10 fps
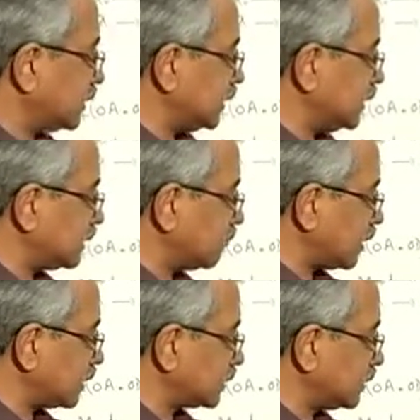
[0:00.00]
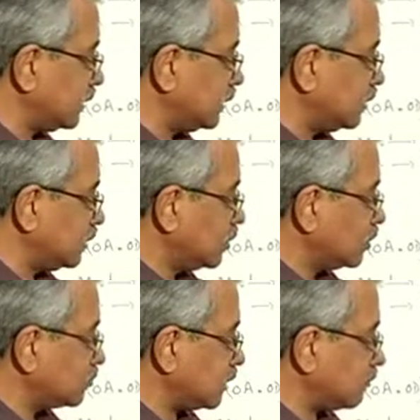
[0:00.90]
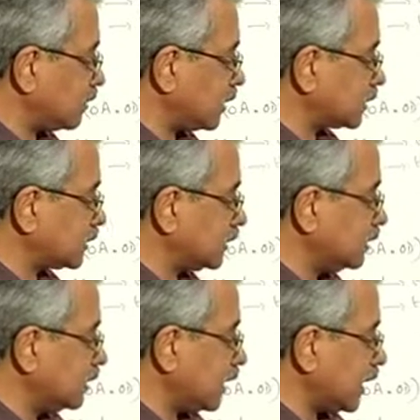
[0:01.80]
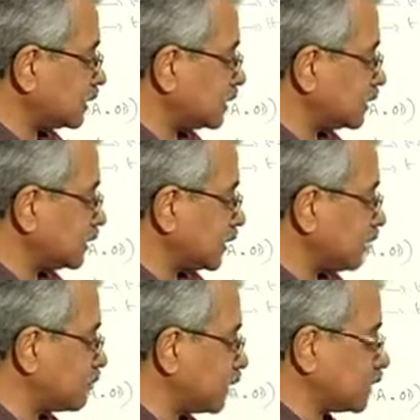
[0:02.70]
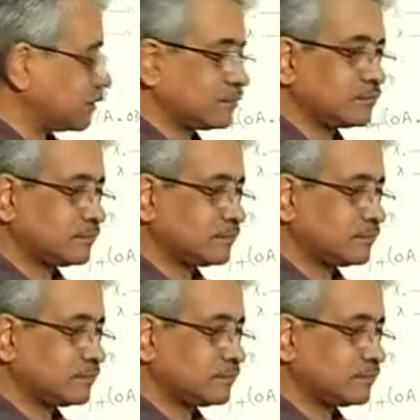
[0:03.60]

the initial velocity, final velocity, acceleration, time taken.